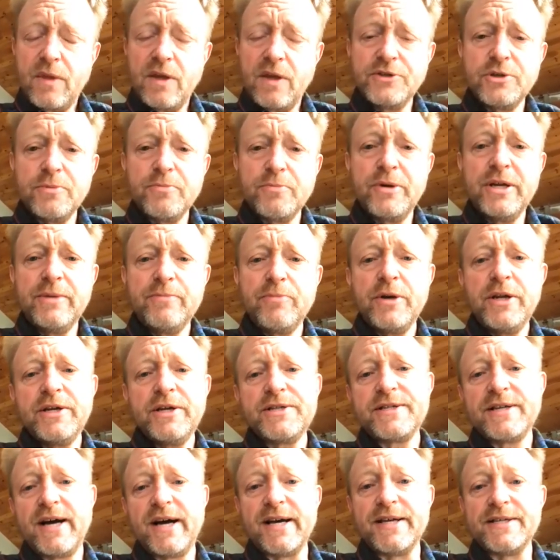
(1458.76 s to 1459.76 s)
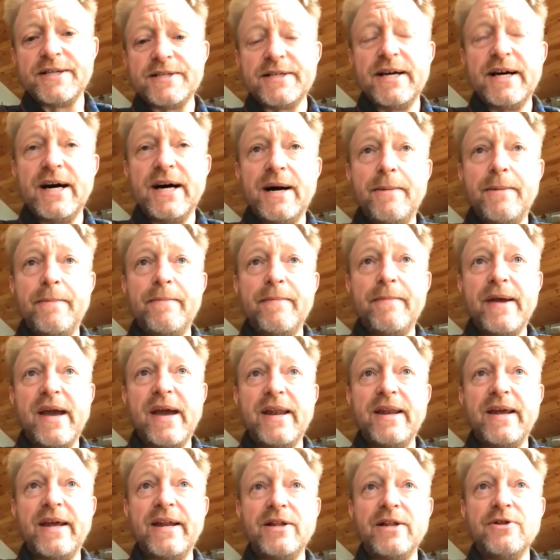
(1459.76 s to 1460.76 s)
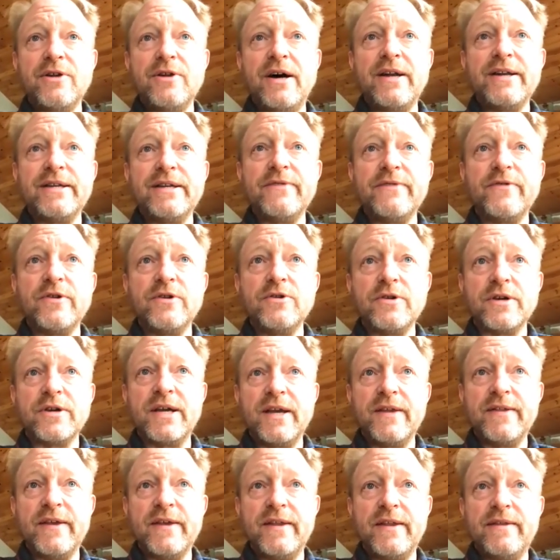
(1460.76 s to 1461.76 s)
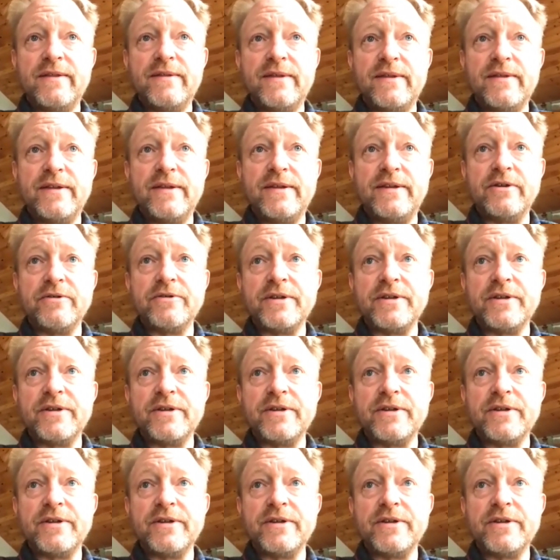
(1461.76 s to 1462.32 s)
So pretty good size, and a lot different looking than the deer